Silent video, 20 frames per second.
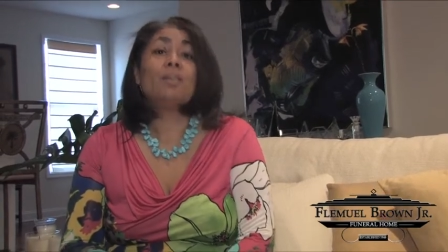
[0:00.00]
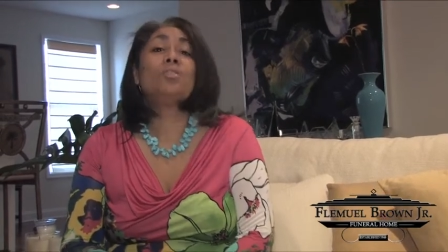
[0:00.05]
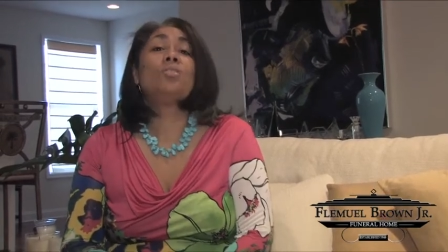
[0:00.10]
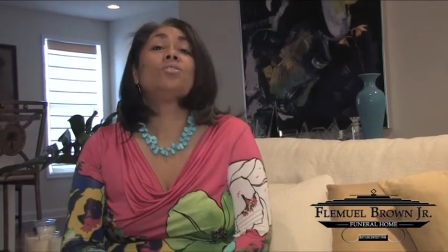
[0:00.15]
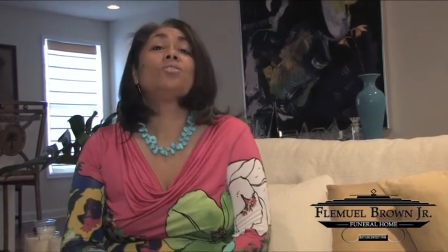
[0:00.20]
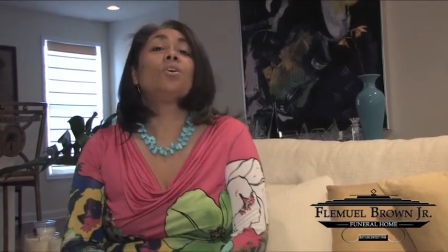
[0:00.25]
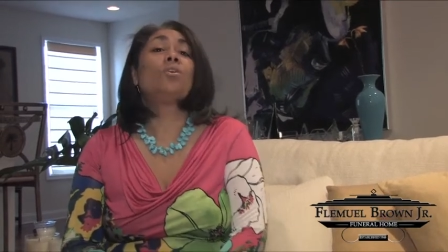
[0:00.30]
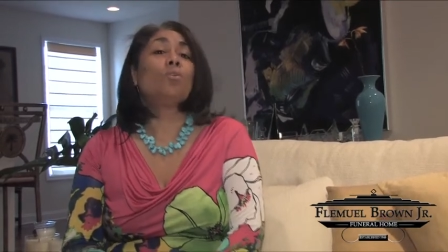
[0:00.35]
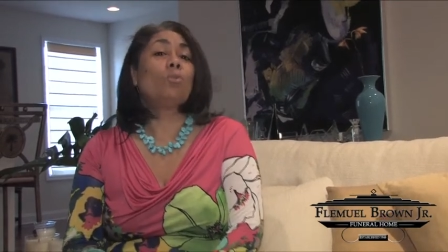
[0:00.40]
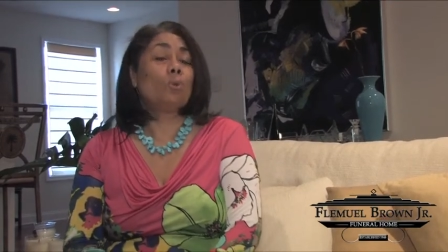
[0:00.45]

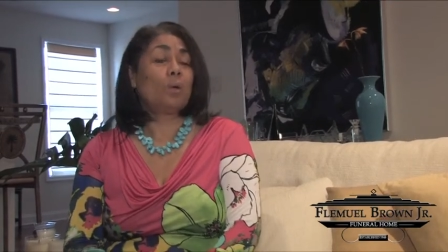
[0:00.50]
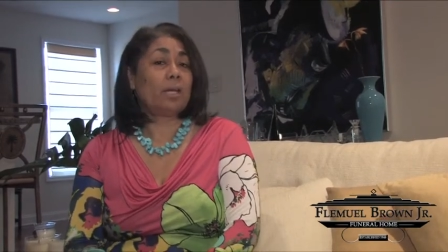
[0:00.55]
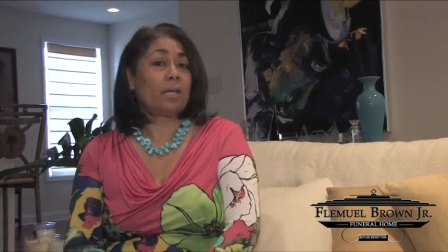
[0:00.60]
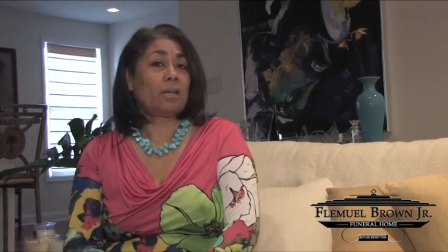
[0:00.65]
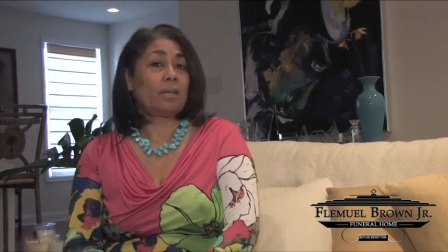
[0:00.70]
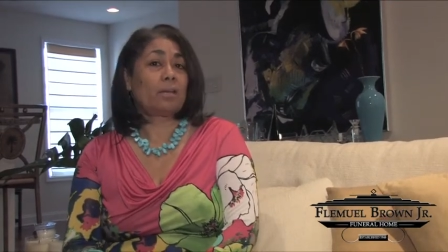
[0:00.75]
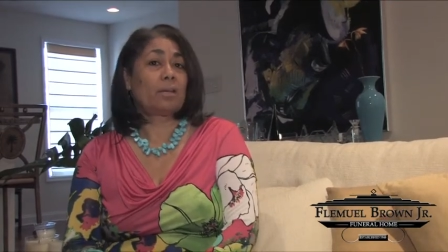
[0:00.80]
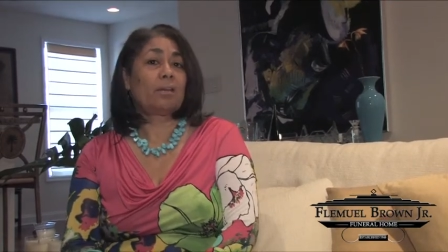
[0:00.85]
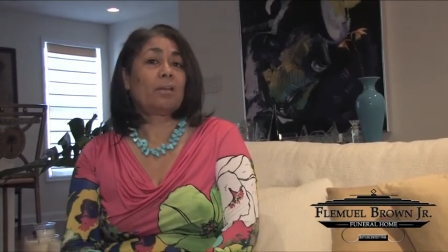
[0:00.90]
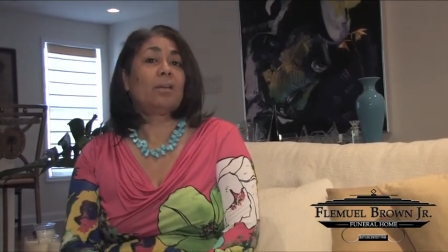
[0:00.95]
so
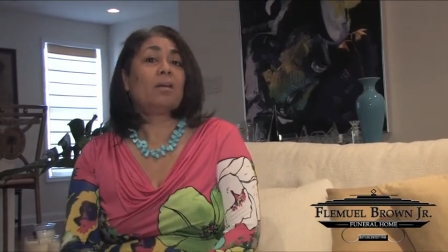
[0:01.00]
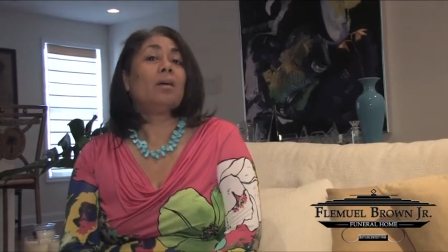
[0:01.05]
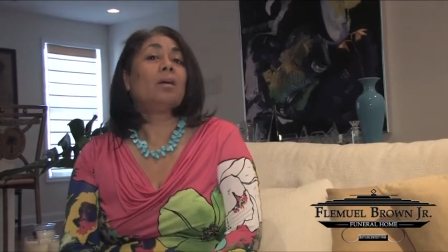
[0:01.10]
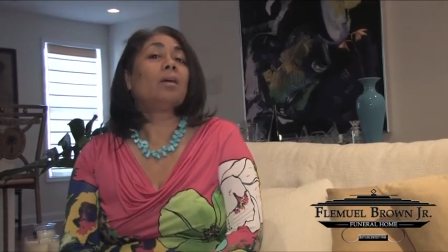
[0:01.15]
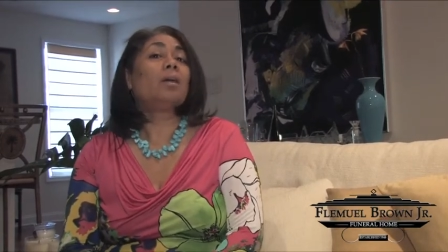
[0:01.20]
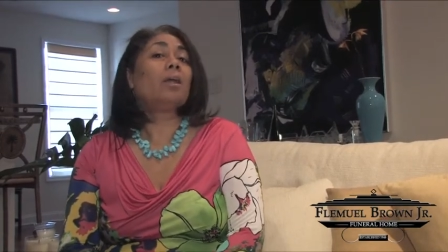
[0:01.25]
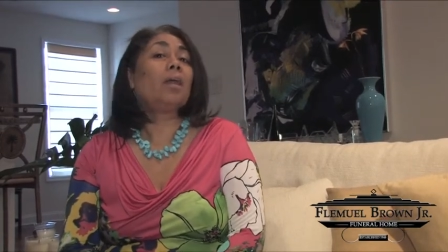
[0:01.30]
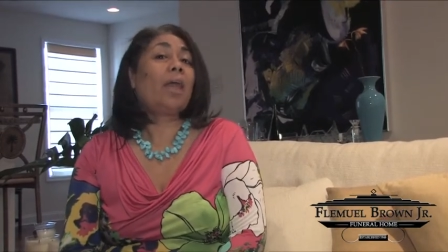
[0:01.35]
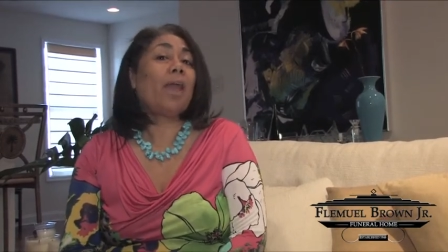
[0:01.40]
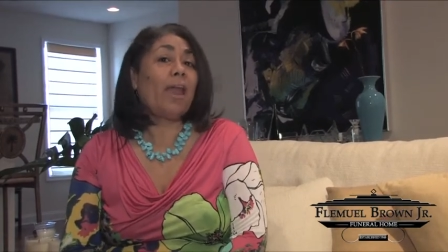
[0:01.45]
quick,
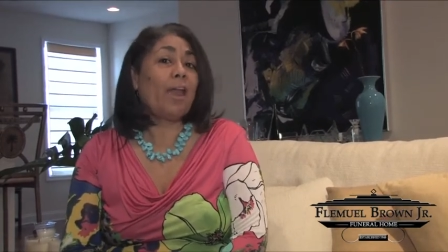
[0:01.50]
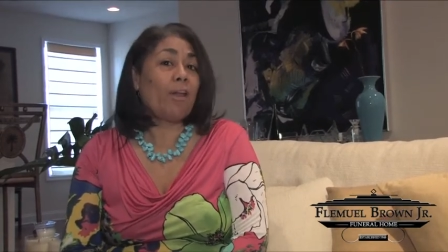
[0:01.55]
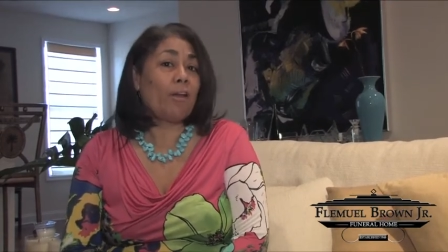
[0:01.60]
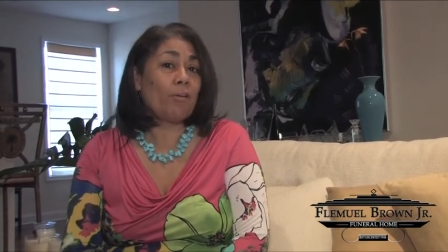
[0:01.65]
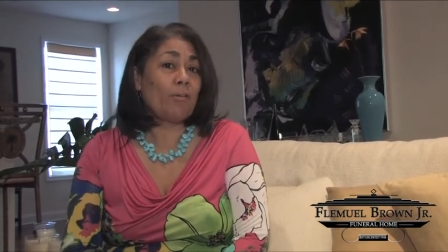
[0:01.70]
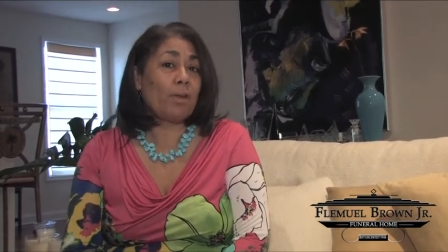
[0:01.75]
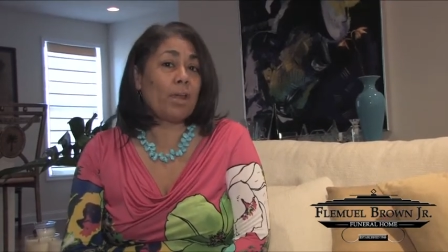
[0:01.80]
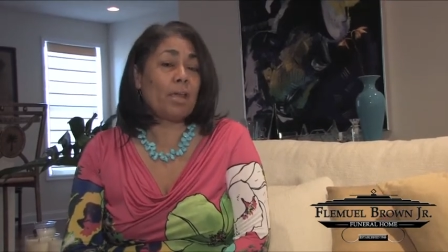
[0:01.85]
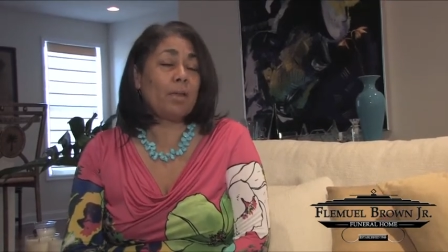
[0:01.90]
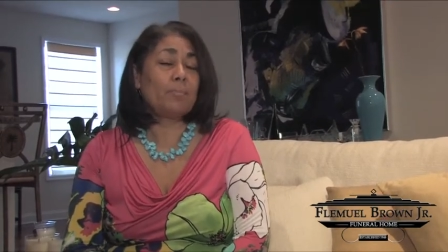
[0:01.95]

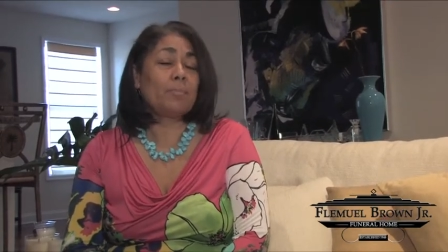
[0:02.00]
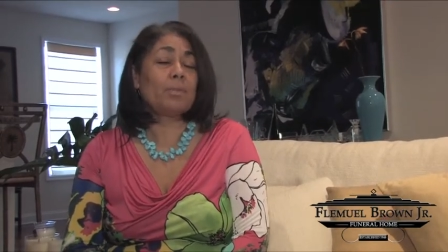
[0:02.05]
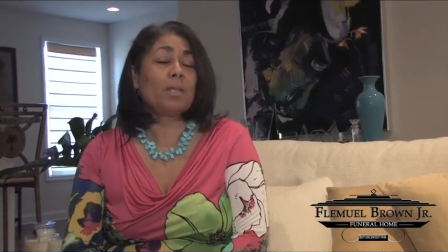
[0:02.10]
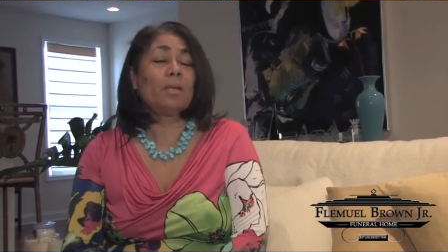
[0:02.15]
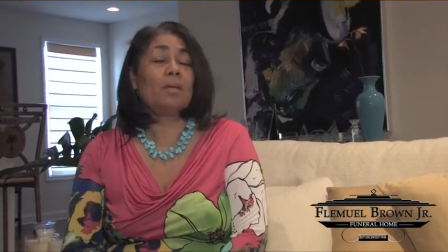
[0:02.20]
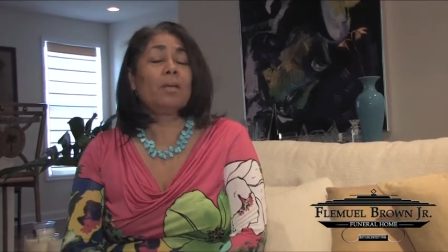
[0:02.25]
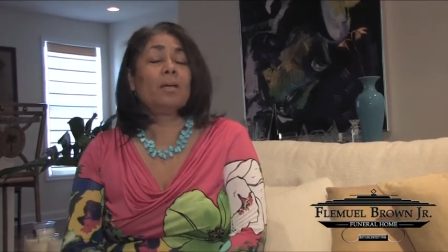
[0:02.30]
caring,